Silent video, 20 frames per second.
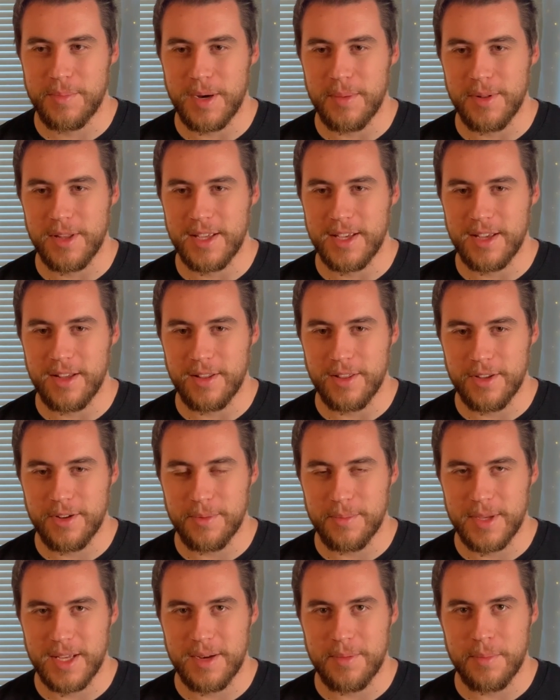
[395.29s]
bubbling a
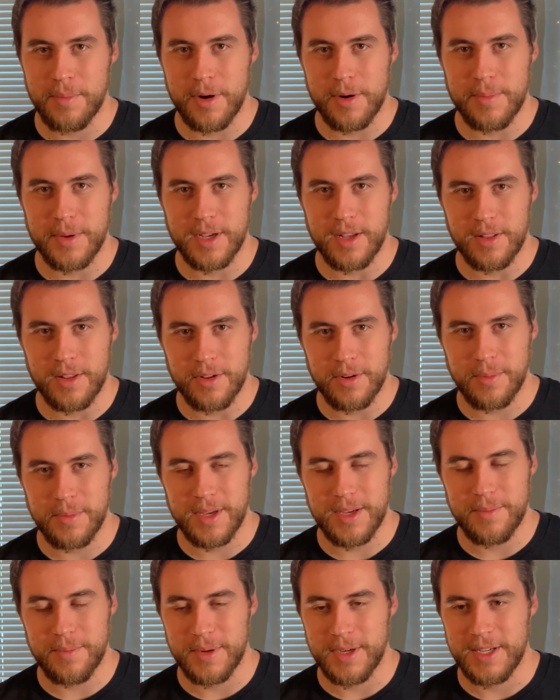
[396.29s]
little bit and burping a little
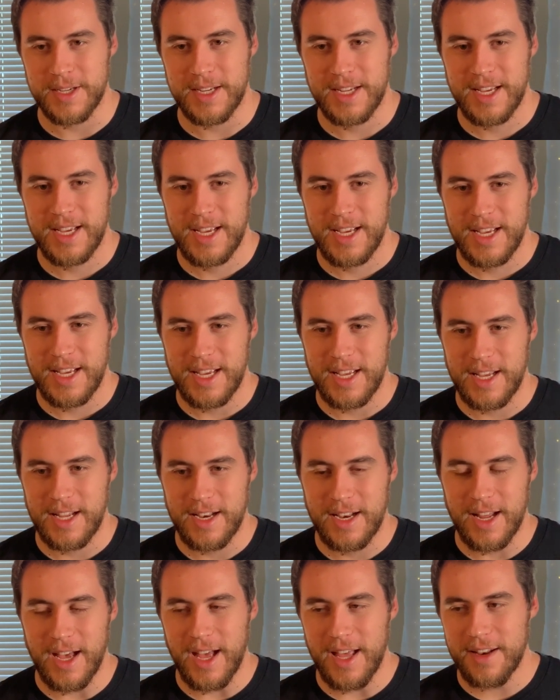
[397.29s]
bit, but
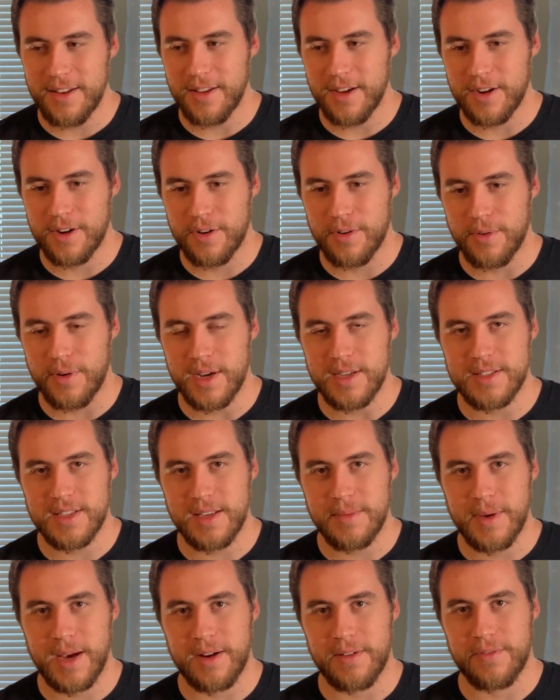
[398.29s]
not a crazy
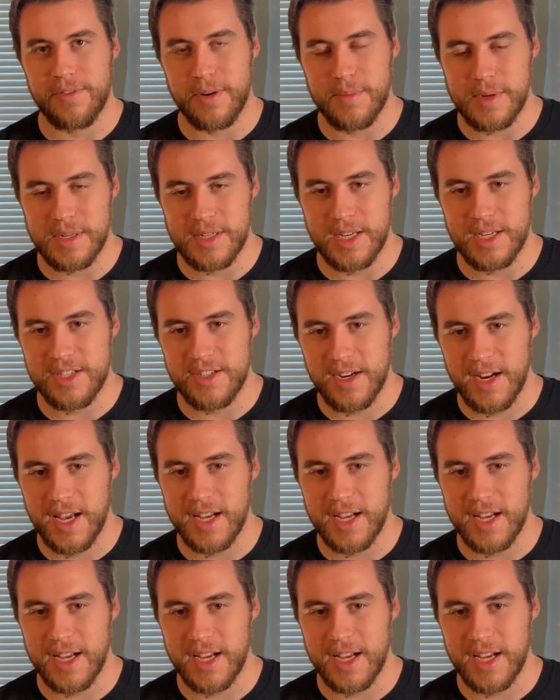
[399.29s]
amount of fermentation